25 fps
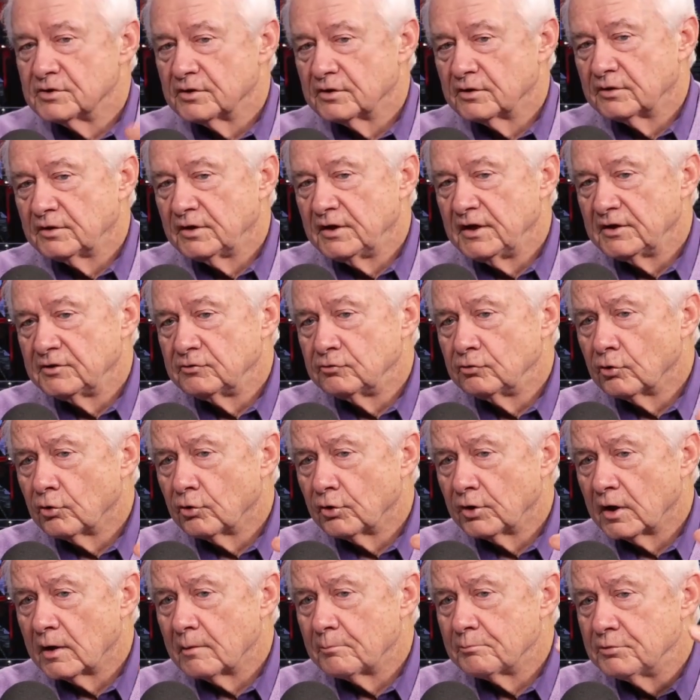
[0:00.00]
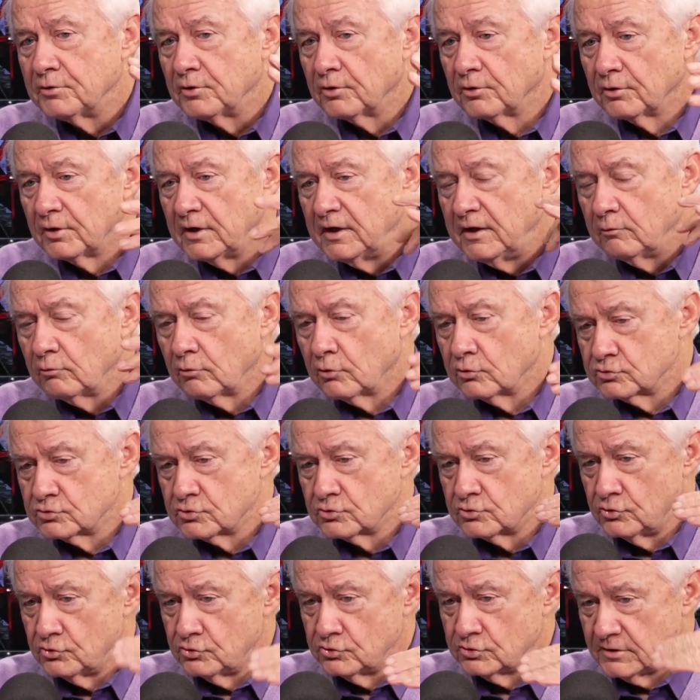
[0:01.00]
a kid growing up, your heroes
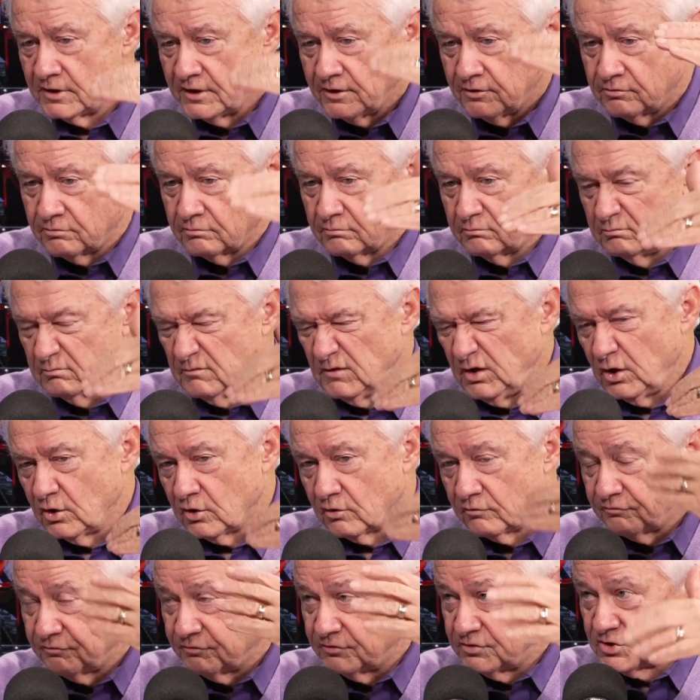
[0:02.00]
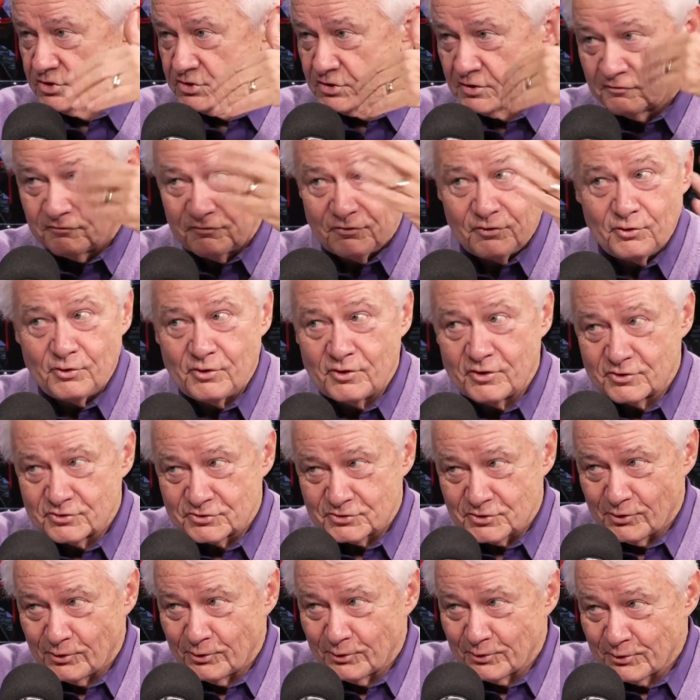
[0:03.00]
are usually, just a few
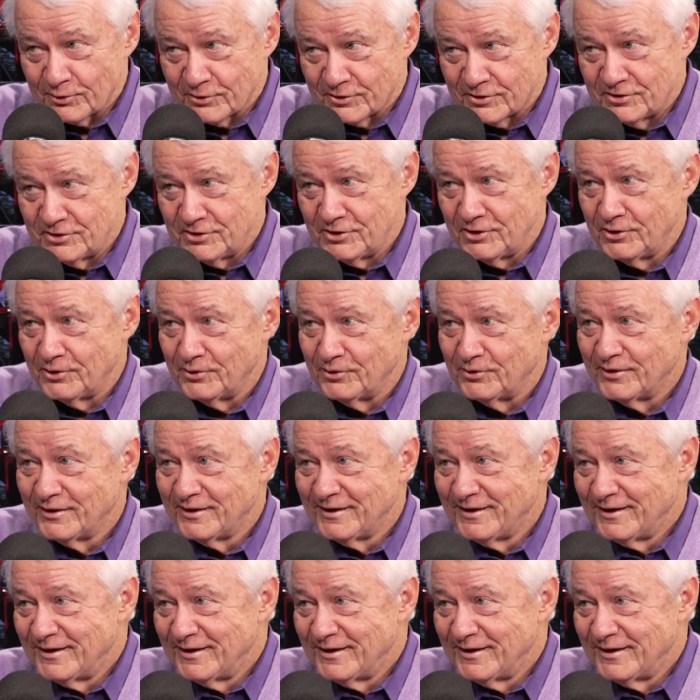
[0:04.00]
years older than you.